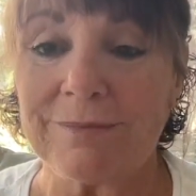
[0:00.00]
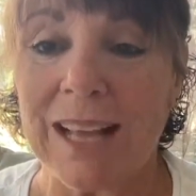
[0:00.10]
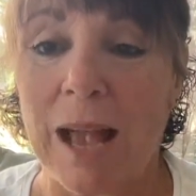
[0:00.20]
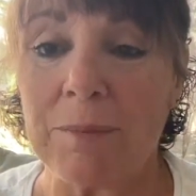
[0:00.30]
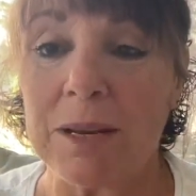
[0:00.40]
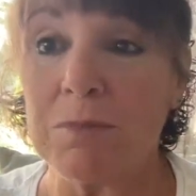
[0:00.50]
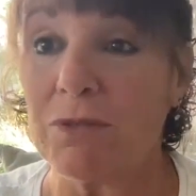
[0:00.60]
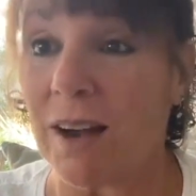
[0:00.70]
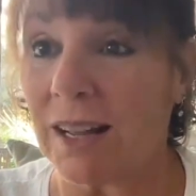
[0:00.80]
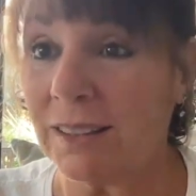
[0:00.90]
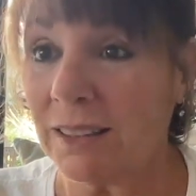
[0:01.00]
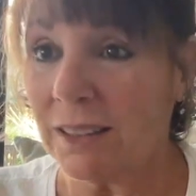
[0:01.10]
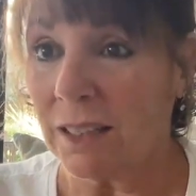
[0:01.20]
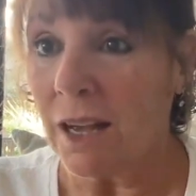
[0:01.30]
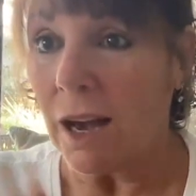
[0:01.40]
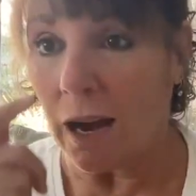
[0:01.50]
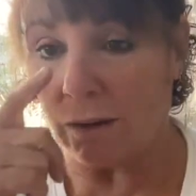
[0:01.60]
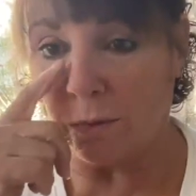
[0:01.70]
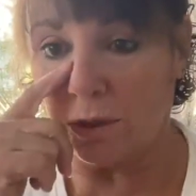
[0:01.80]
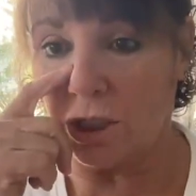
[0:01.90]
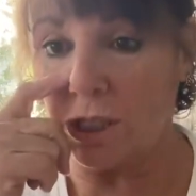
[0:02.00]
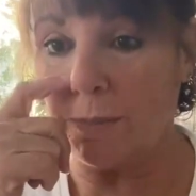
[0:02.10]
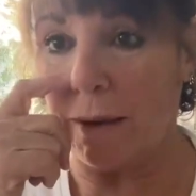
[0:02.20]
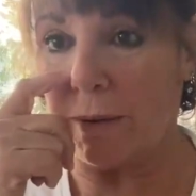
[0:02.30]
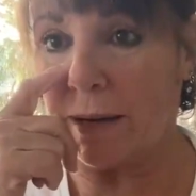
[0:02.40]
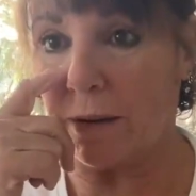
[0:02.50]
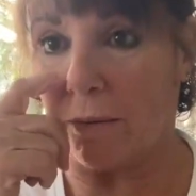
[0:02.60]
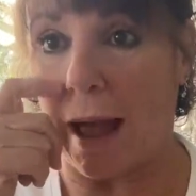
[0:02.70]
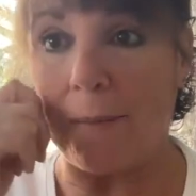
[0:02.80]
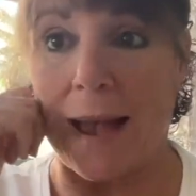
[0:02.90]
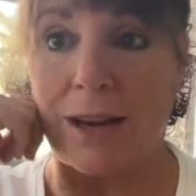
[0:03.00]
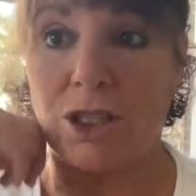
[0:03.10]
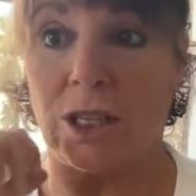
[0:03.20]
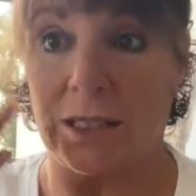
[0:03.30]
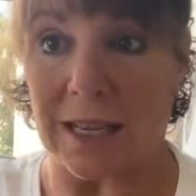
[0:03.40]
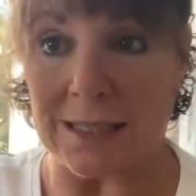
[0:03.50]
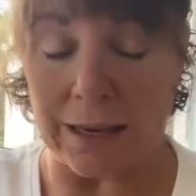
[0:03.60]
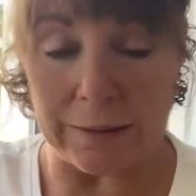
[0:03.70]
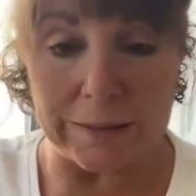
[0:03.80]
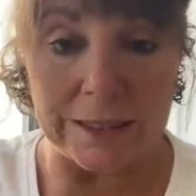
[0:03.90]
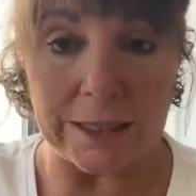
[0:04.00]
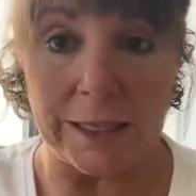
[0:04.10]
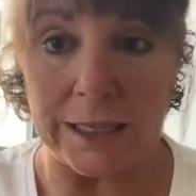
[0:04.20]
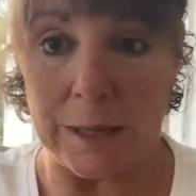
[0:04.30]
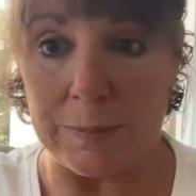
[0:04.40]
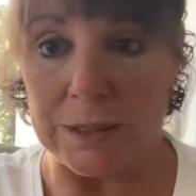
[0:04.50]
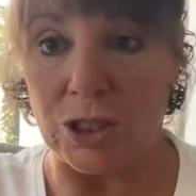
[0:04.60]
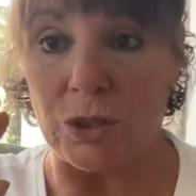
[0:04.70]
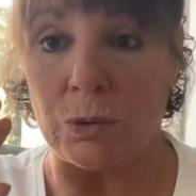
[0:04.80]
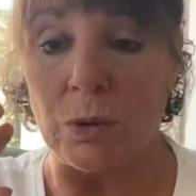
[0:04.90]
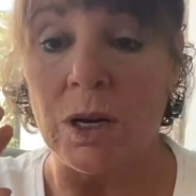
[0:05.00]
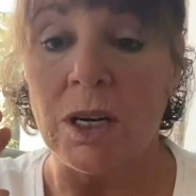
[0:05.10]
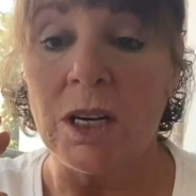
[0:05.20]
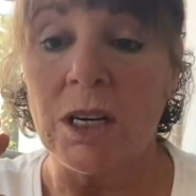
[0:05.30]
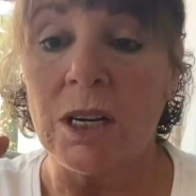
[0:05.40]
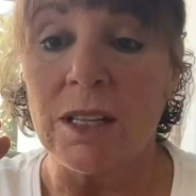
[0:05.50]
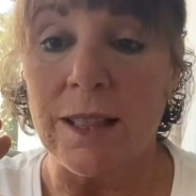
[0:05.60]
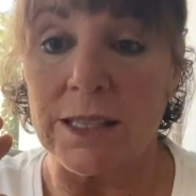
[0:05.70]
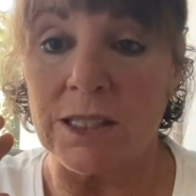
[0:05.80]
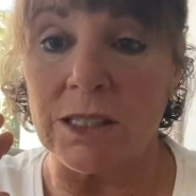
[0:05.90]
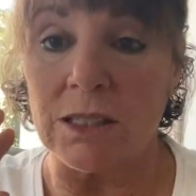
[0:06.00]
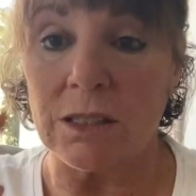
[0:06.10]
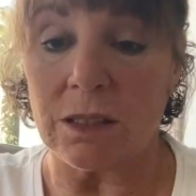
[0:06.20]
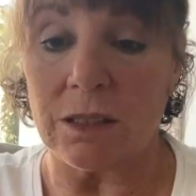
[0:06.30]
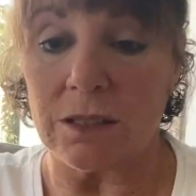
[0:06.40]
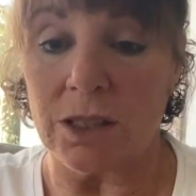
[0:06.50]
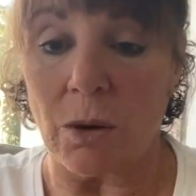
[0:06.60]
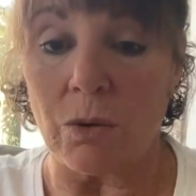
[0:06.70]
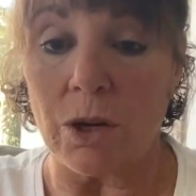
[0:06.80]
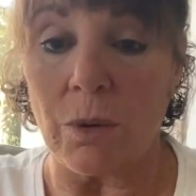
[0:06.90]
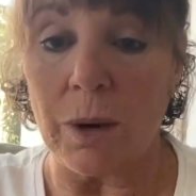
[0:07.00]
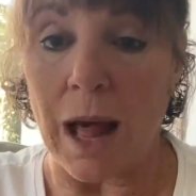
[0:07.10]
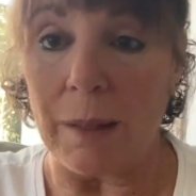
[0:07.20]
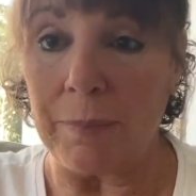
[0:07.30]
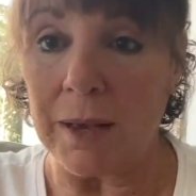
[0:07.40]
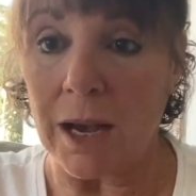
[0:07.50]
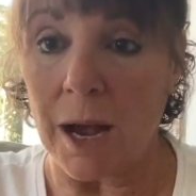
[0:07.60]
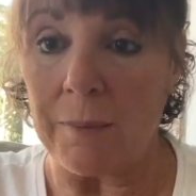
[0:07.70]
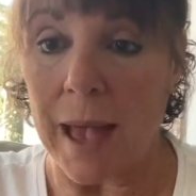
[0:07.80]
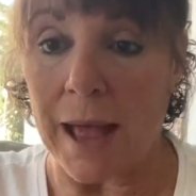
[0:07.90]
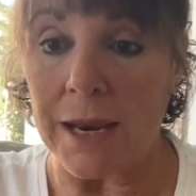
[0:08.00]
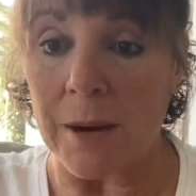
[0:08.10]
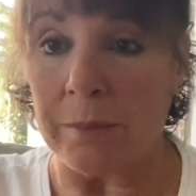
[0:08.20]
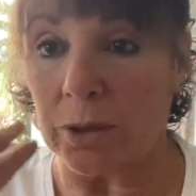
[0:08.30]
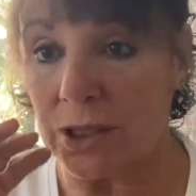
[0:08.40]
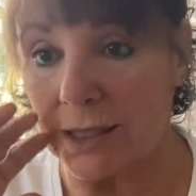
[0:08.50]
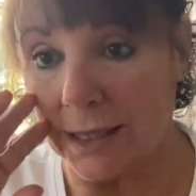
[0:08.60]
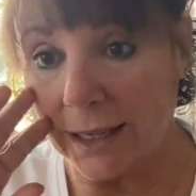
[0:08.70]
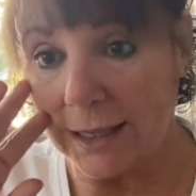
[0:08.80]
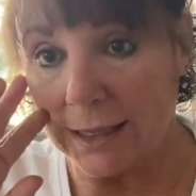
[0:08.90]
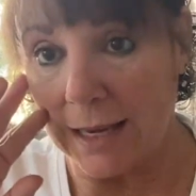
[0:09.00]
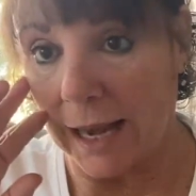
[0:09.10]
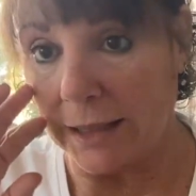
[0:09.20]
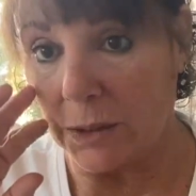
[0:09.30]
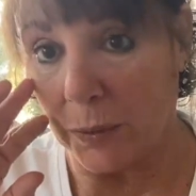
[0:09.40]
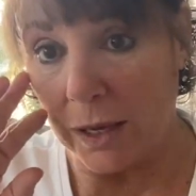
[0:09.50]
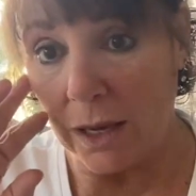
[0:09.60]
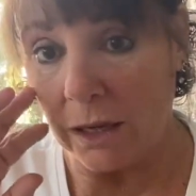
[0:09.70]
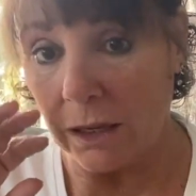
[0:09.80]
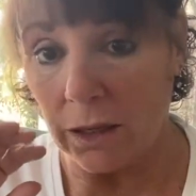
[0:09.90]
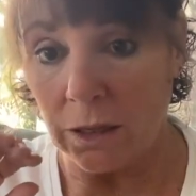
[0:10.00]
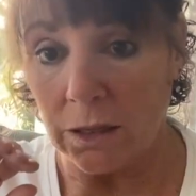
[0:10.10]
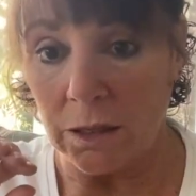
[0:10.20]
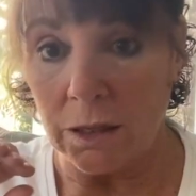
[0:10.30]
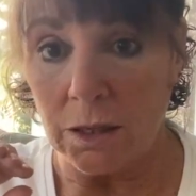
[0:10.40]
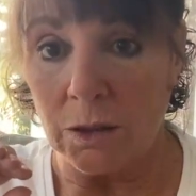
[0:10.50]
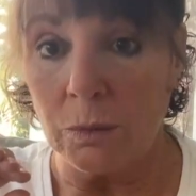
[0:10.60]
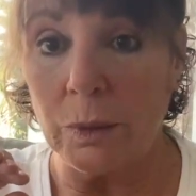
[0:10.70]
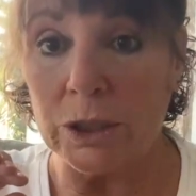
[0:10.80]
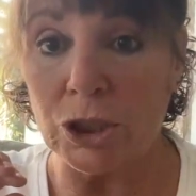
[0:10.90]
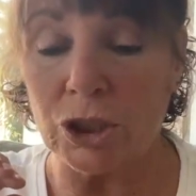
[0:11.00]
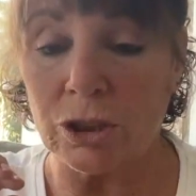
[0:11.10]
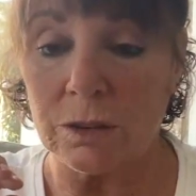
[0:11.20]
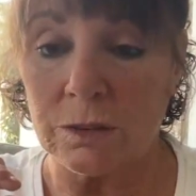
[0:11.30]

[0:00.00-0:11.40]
I'm going to move on. We're just about ready to wrap, actually, because I said I'm going to keep it to this. So you know what? I'll pick up at number 6 next week, which,